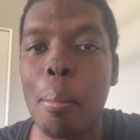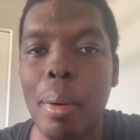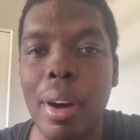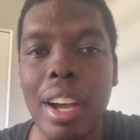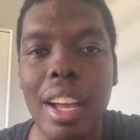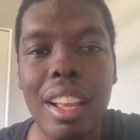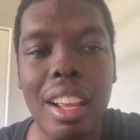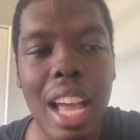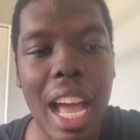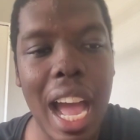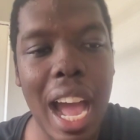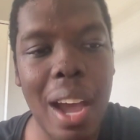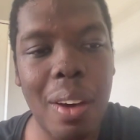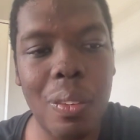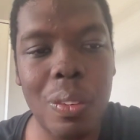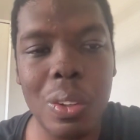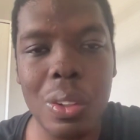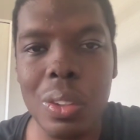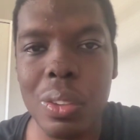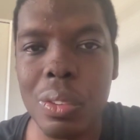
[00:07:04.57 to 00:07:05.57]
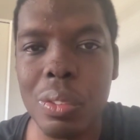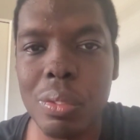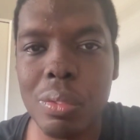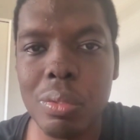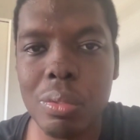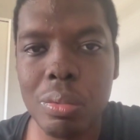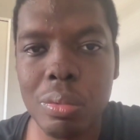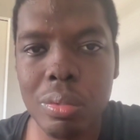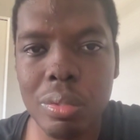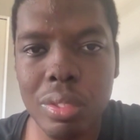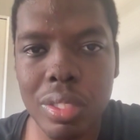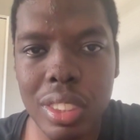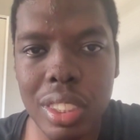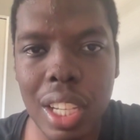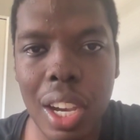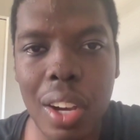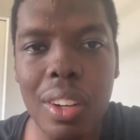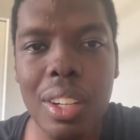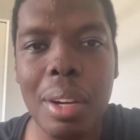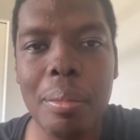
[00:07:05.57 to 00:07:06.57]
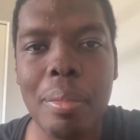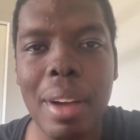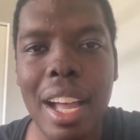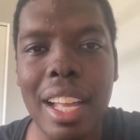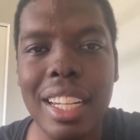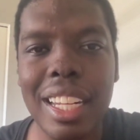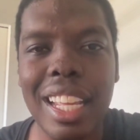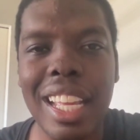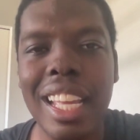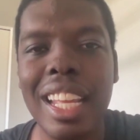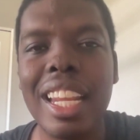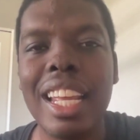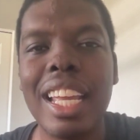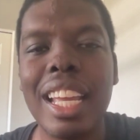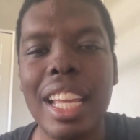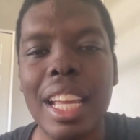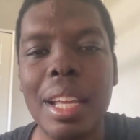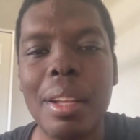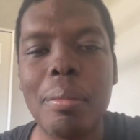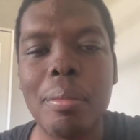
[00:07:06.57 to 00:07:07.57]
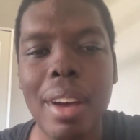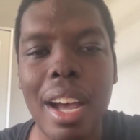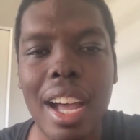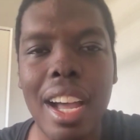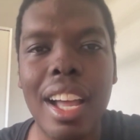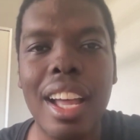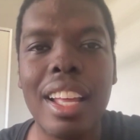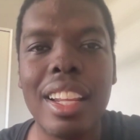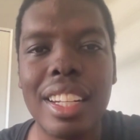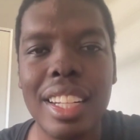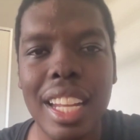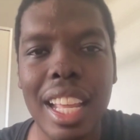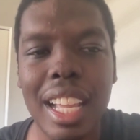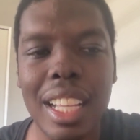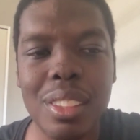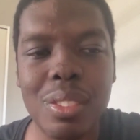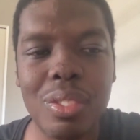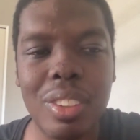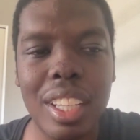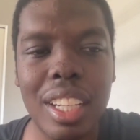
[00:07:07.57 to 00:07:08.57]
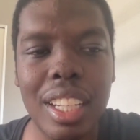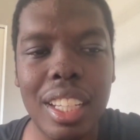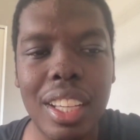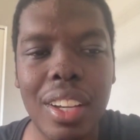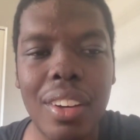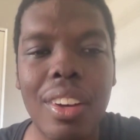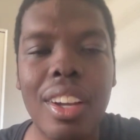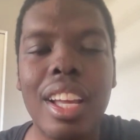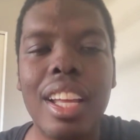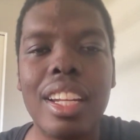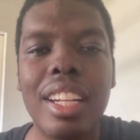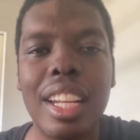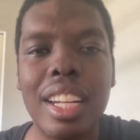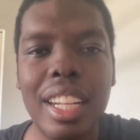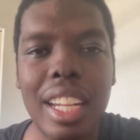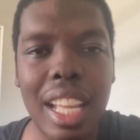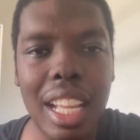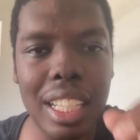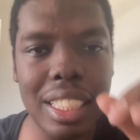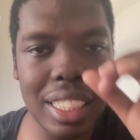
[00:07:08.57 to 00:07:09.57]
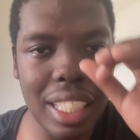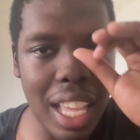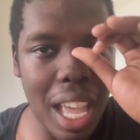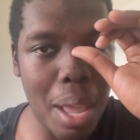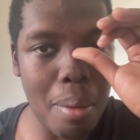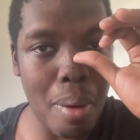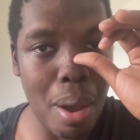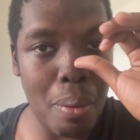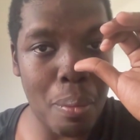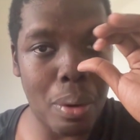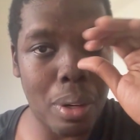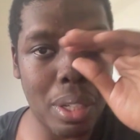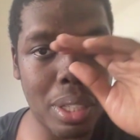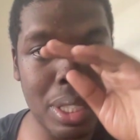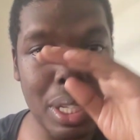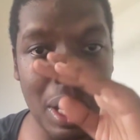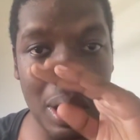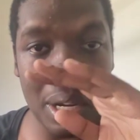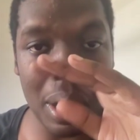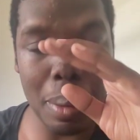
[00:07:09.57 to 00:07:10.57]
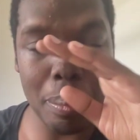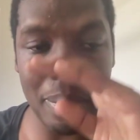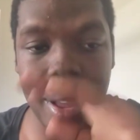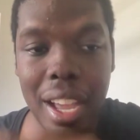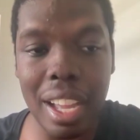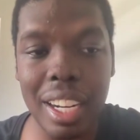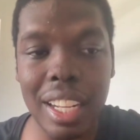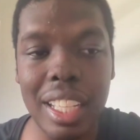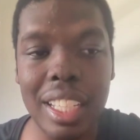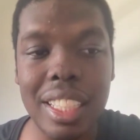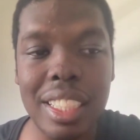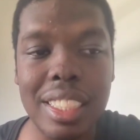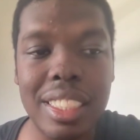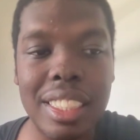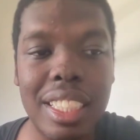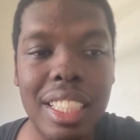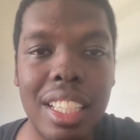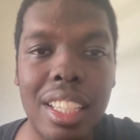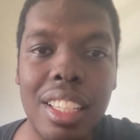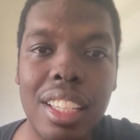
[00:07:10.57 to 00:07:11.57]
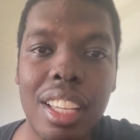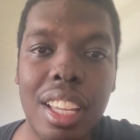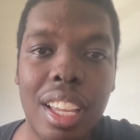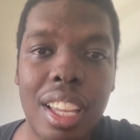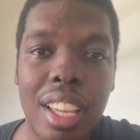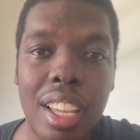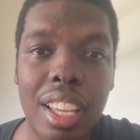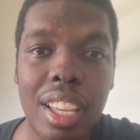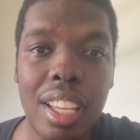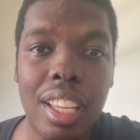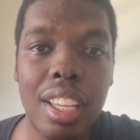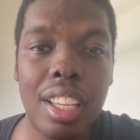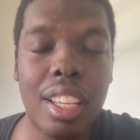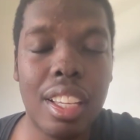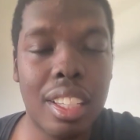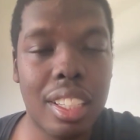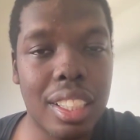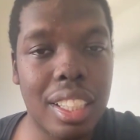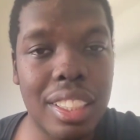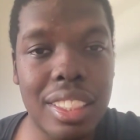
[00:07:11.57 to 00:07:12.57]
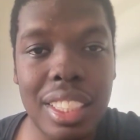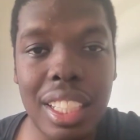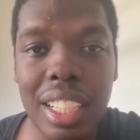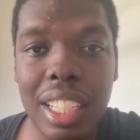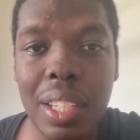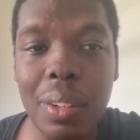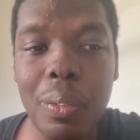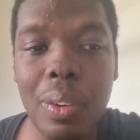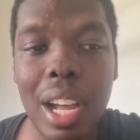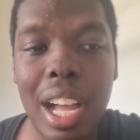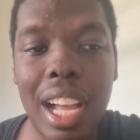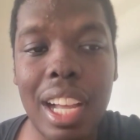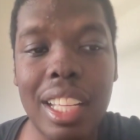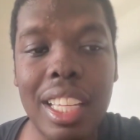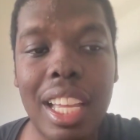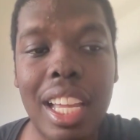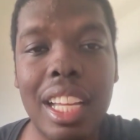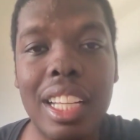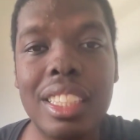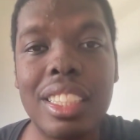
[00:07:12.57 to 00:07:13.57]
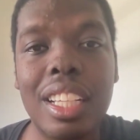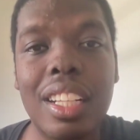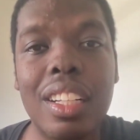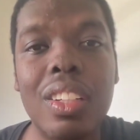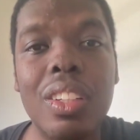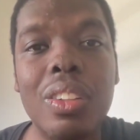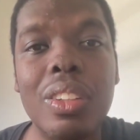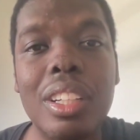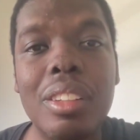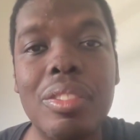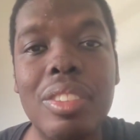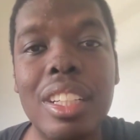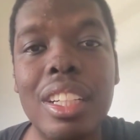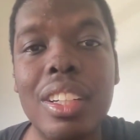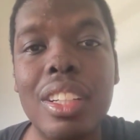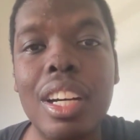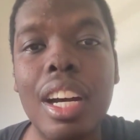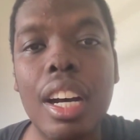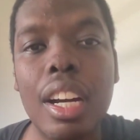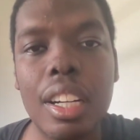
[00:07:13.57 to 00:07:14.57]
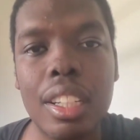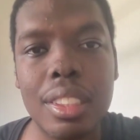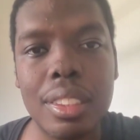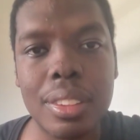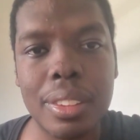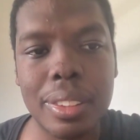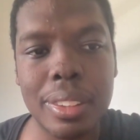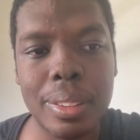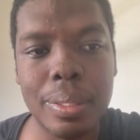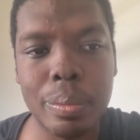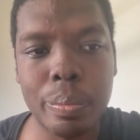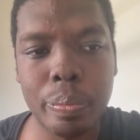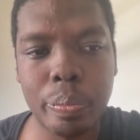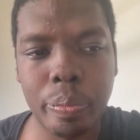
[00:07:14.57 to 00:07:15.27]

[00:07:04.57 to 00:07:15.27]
But I will talk about that in my next video. The next game I want to talk about is the Kentucky Wildcats and Louisville Cardinals.